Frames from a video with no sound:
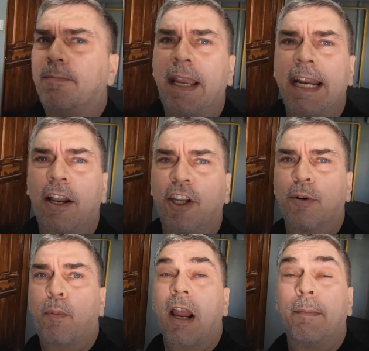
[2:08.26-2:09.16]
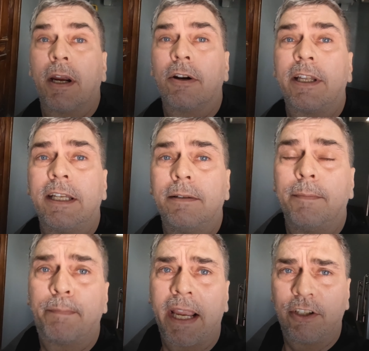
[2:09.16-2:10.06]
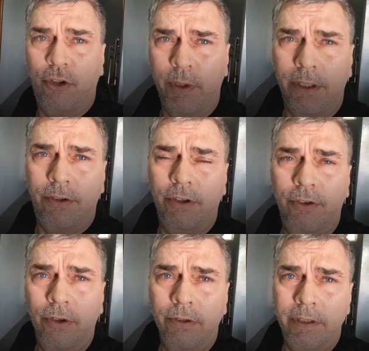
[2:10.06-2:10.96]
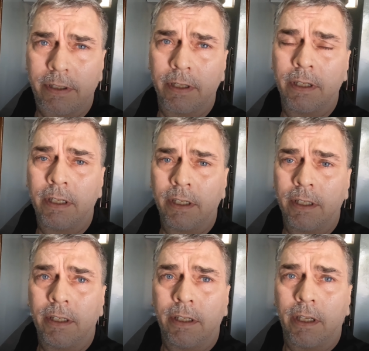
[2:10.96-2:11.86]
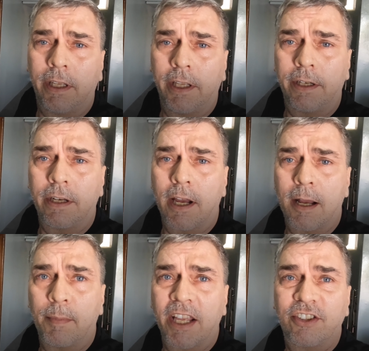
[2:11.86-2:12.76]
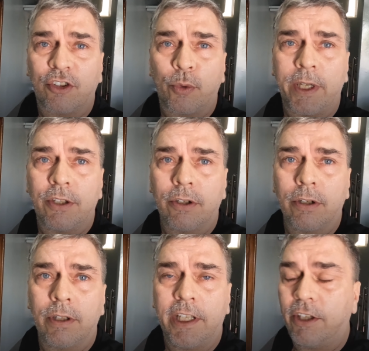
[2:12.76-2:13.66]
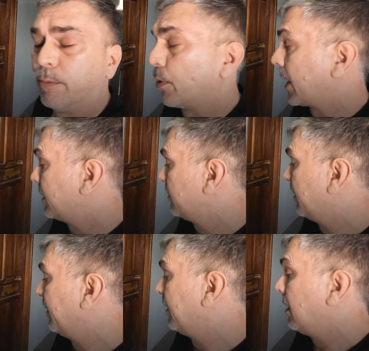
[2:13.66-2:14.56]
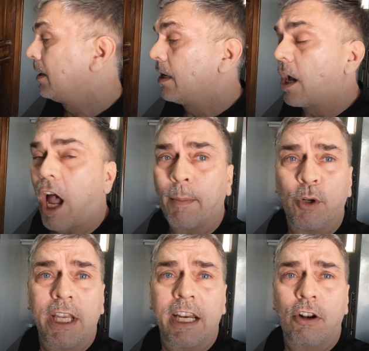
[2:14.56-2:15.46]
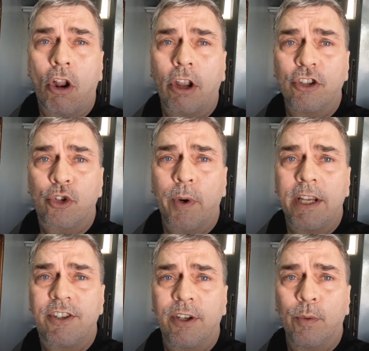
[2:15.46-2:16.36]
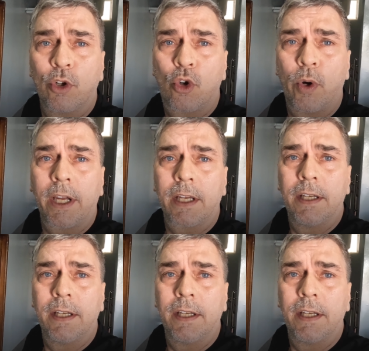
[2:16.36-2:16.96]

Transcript: made out here primarily in pastries, desserts, and as a sweetener in the breads. I'm gonna get it all on trays here real quick.